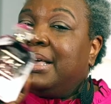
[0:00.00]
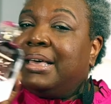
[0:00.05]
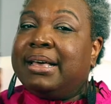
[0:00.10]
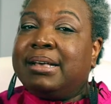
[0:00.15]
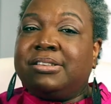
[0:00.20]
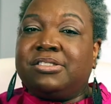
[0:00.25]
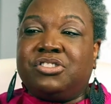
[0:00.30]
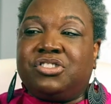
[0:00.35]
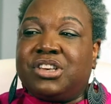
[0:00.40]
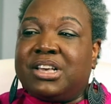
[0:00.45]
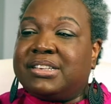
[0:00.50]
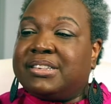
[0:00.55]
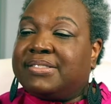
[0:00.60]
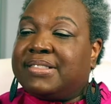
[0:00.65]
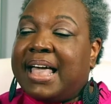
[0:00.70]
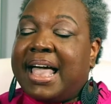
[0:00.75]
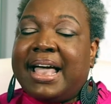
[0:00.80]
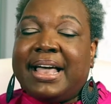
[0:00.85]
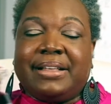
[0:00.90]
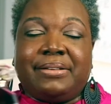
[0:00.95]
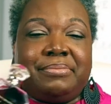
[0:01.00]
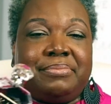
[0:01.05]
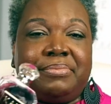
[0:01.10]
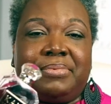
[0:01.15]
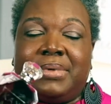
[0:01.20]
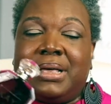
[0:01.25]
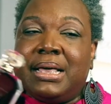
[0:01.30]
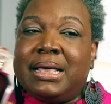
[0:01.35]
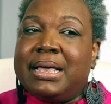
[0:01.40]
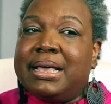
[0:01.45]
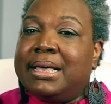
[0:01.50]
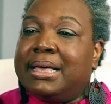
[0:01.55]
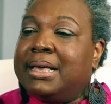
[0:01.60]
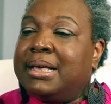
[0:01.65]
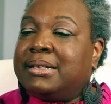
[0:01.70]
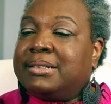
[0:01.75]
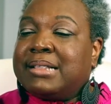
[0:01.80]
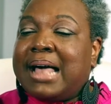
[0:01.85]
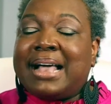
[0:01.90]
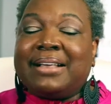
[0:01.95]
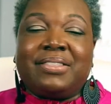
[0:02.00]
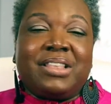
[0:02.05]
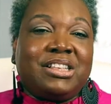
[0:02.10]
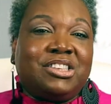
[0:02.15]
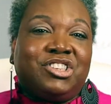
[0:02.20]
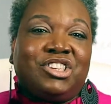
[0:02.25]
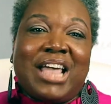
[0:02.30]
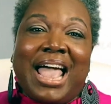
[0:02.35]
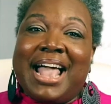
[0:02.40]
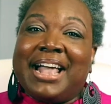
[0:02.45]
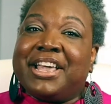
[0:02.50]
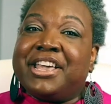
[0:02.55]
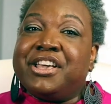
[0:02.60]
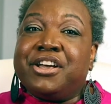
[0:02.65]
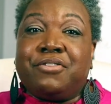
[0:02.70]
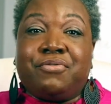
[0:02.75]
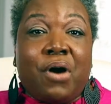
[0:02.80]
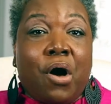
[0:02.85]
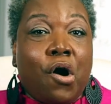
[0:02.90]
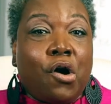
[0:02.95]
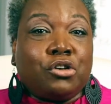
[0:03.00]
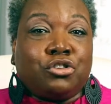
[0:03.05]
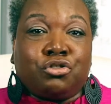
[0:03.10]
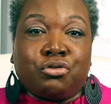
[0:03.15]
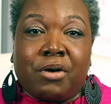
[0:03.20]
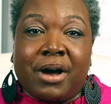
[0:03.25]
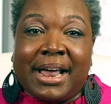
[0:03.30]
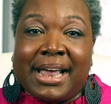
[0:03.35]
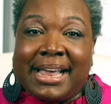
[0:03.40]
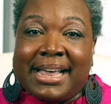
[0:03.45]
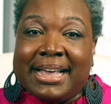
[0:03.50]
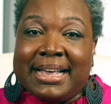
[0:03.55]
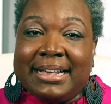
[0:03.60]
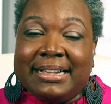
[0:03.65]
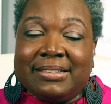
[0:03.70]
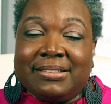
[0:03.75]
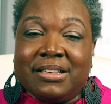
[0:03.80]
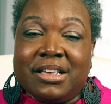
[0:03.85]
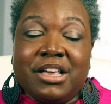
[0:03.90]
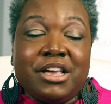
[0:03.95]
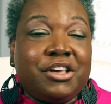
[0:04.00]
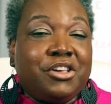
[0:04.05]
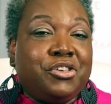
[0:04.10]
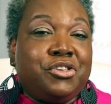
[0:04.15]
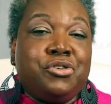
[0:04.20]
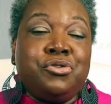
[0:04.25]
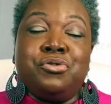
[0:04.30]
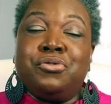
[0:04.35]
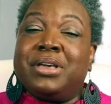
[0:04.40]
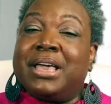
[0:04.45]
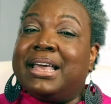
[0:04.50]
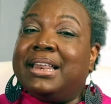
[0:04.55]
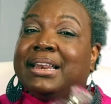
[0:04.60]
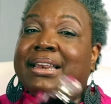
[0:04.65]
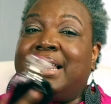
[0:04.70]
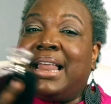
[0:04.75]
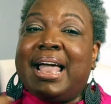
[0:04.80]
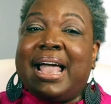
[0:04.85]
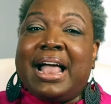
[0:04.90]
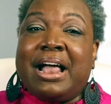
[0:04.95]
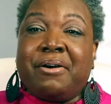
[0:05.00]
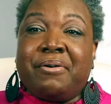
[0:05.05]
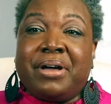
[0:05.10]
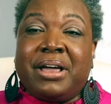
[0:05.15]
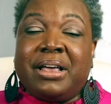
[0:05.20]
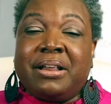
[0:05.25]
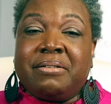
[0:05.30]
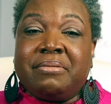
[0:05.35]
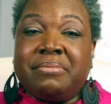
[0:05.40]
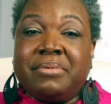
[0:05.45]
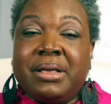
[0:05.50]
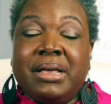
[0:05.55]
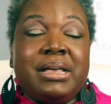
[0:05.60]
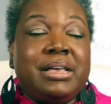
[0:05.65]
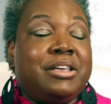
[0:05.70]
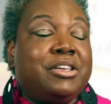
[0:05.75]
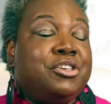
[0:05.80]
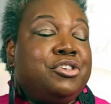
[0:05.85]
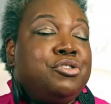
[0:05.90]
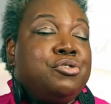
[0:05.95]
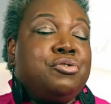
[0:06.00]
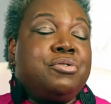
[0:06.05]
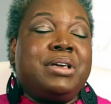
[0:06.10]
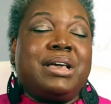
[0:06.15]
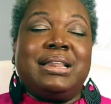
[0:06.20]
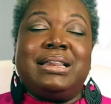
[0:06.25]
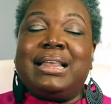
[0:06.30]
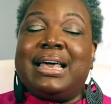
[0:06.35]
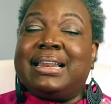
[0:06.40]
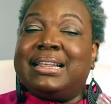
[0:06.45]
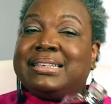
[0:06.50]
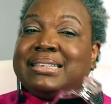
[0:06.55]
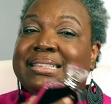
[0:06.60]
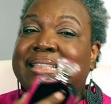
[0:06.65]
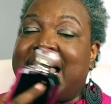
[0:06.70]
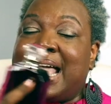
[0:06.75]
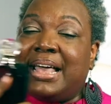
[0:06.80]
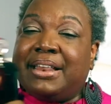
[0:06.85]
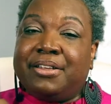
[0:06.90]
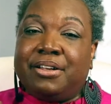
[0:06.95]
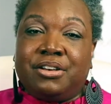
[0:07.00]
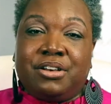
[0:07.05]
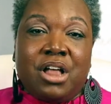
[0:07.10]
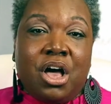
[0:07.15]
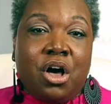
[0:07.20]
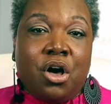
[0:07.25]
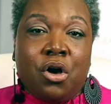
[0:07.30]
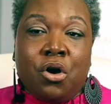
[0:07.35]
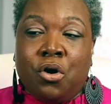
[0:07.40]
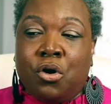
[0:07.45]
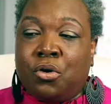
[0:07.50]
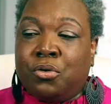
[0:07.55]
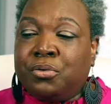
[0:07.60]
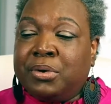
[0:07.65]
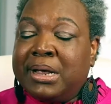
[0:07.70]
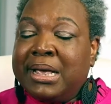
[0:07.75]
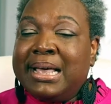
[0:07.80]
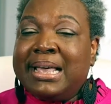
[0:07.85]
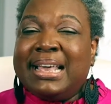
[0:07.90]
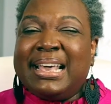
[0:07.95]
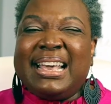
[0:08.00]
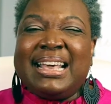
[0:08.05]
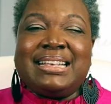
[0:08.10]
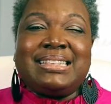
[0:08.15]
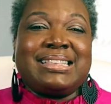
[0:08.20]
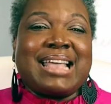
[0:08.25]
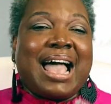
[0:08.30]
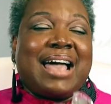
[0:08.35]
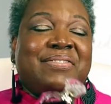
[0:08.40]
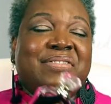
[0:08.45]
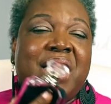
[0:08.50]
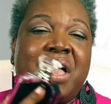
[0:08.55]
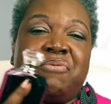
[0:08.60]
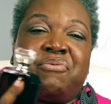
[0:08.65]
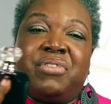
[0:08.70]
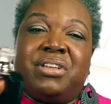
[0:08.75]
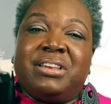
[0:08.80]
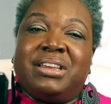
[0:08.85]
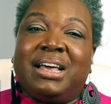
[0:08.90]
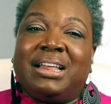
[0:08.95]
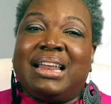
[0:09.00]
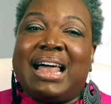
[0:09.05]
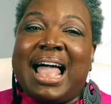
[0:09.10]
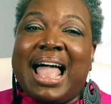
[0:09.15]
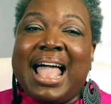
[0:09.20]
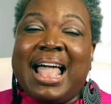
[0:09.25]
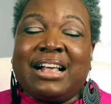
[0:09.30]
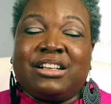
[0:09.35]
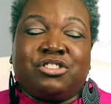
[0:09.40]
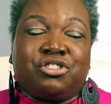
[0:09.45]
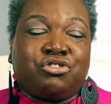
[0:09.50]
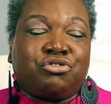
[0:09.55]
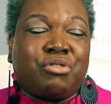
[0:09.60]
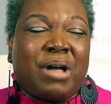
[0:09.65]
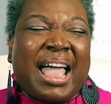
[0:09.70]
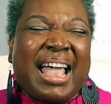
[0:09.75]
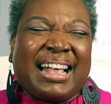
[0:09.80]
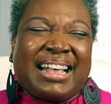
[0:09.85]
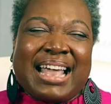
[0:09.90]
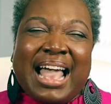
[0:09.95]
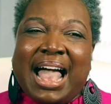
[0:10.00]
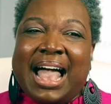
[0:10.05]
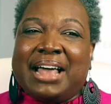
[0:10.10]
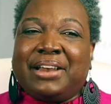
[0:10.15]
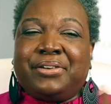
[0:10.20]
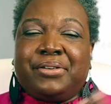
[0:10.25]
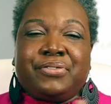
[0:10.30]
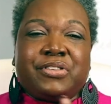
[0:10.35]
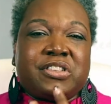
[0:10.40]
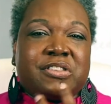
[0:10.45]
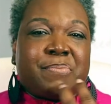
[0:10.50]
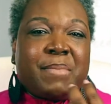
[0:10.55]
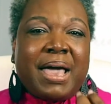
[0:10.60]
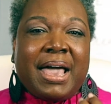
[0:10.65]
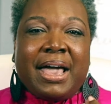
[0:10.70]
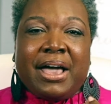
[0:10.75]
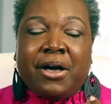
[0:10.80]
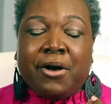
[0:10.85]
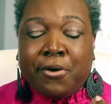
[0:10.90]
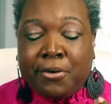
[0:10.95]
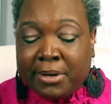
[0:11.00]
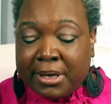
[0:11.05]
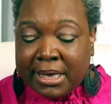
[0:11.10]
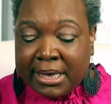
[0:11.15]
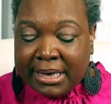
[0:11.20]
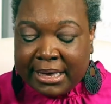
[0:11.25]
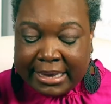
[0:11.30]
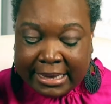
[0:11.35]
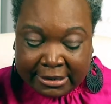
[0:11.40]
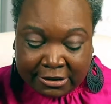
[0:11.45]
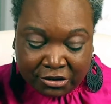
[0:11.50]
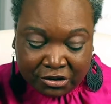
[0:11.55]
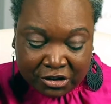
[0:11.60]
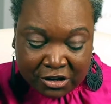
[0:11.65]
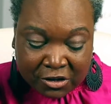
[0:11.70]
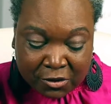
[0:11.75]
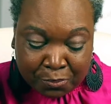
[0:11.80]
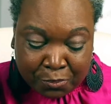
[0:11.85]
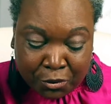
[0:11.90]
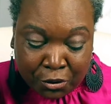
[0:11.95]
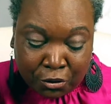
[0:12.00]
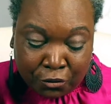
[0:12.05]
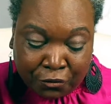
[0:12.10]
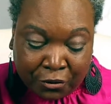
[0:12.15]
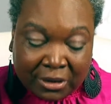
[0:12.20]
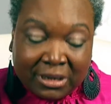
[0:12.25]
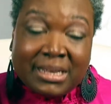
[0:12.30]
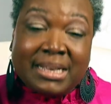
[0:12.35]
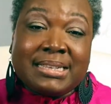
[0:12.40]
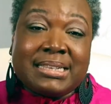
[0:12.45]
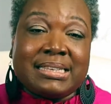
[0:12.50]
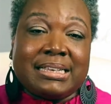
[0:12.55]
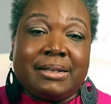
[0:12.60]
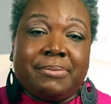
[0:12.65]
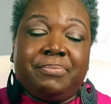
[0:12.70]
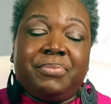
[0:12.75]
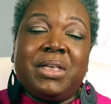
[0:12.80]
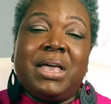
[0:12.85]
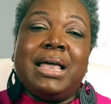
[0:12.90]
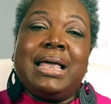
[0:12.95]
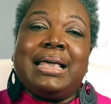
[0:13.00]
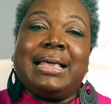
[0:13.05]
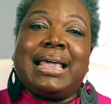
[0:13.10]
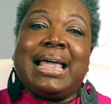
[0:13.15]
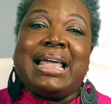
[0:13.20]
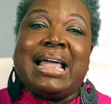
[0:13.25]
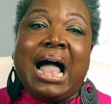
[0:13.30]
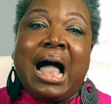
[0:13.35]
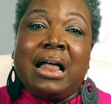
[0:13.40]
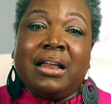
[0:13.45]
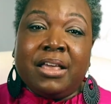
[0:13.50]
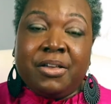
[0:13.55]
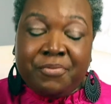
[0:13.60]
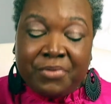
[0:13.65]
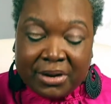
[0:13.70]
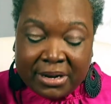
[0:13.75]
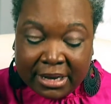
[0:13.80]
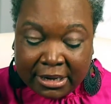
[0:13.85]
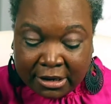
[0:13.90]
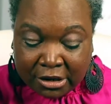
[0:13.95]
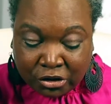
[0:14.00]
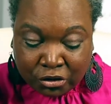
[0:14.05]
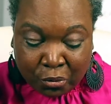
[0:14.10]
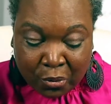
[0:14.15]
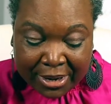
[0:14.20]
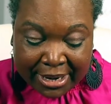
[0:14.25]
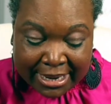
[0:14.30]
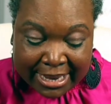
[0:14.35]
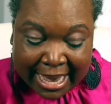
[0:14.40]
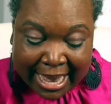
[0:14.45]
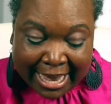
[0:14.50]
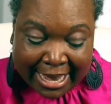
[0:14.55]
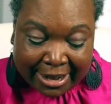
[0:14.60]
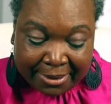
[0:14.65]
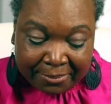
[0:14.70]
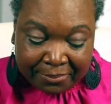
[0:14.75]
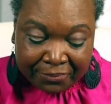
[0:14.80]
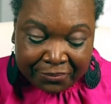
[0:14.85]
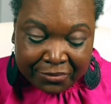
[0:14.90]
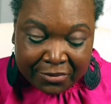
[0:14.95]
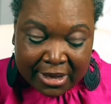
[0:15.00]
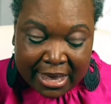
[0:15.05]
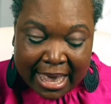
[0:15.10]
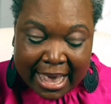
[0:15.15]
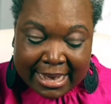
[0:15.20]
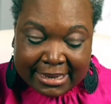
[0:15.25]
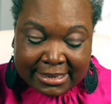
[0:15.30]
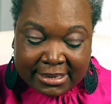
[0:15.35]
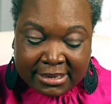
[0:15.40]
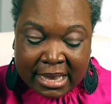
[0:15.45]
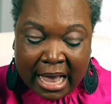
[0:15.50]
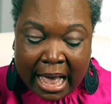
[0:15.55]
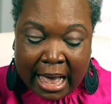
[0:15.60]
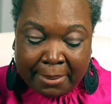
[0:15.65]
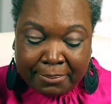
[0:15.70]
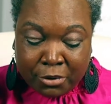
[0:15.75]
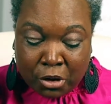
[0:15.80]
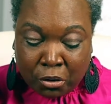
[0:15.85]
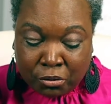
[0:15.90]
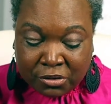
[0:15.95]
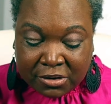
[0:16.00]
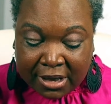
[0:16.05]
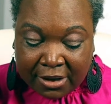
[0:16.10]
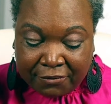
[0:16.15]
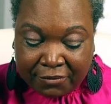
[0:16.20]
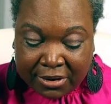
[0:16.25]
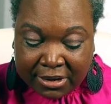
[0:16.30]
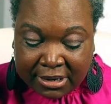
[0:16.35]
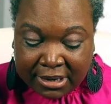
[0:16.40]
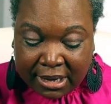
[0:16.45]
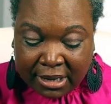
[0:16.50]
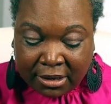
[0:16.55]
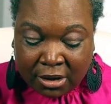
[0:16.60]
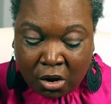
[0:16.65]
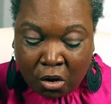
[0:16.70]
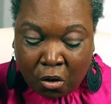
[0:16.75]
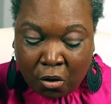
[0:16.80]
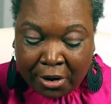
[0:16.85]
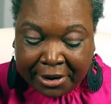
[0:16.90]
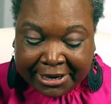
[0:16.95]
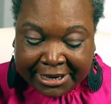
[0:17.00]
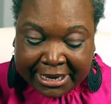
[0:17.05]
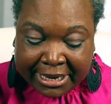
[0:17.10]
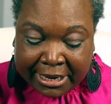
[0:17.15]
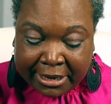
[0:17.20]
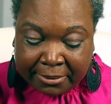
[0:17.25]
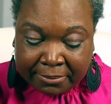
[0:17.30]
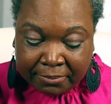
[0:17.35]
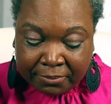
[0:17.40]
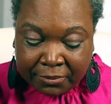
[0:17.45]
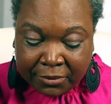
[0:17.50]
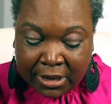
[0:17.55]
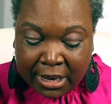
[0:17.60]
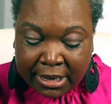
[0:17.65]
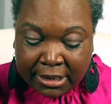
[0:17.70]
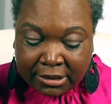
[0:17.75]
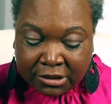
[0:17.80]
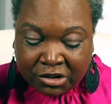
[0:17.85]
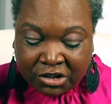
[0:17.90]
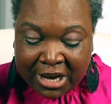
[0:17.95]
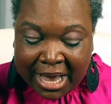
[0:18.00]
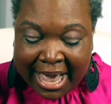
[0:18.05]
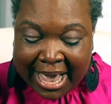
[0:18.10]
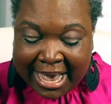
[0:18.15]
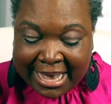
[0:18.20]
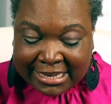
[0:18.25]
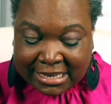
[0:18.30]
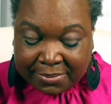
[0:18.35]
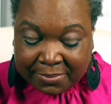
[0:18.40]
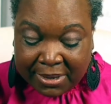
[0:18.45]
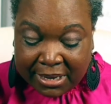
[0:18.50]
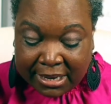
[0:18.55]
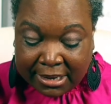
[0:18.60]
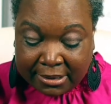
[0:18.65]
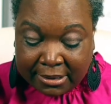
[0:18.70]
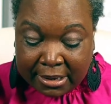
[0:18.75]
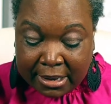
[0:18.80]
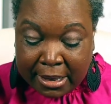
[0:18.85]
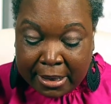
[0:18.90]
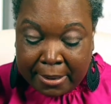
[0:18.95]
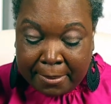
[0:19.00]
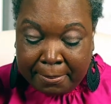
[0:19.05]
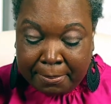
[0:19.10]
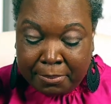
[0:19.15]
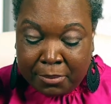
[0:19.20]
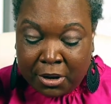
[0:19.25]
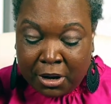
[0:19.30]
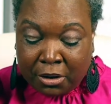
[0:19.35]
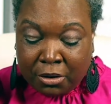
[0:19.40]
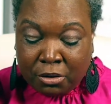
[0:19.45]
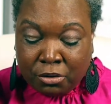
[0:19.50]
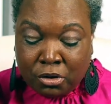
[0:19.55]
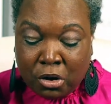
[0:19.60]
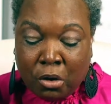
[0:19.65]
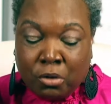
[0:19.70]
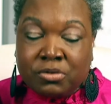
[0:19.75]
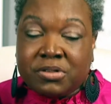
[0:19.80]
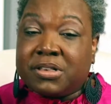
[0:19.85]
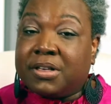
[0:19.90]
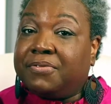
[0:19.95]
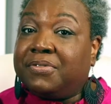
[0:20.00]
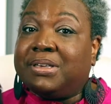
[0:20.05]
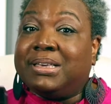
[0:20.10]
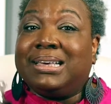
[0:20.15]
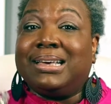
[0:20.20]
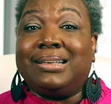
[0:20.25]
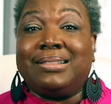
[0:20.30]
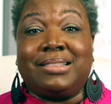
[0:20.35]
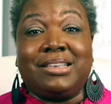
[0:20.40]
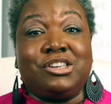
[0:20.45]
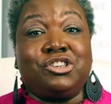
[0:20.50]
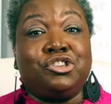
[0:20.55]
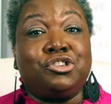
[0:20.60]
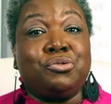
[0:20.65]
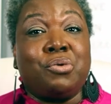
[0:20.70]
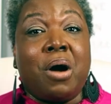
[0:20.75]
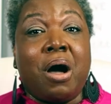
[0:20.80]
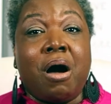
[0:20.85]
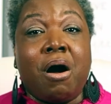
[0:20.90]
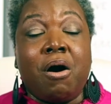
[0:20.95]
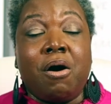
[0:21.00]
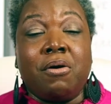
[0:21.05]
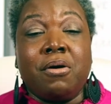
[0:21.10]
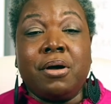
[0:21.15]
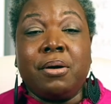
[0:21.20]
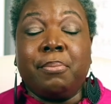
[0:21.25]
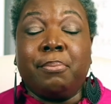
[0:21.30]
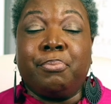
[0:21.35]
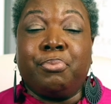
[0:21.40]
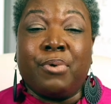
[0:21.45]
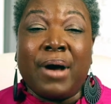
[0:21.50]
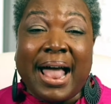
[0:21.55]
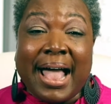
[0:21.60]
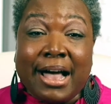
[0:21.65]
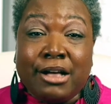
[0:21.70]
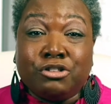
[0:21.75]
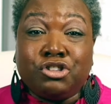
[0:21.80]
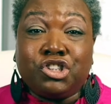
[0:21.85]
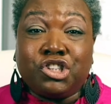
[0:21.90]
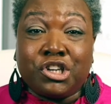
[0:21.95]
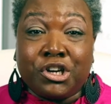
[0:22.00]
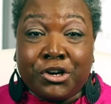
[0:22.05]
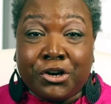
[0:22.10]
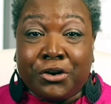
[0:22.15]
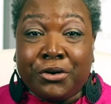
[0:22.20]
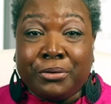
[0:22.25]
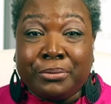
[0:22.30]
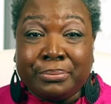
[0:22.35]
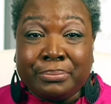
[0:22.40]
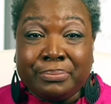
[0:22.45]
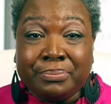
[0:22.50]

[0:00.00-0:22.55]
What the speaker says: It's just that it's like the Jackie of all trades. You can layer it, you can let it stand alone. It's got that vanilla extract kind of smell. It's just beautiful. Listen, Kayali Vanilla 28 has top notes of vanilla orchid, jasmine, middle notes of, get this you all, brown sugar,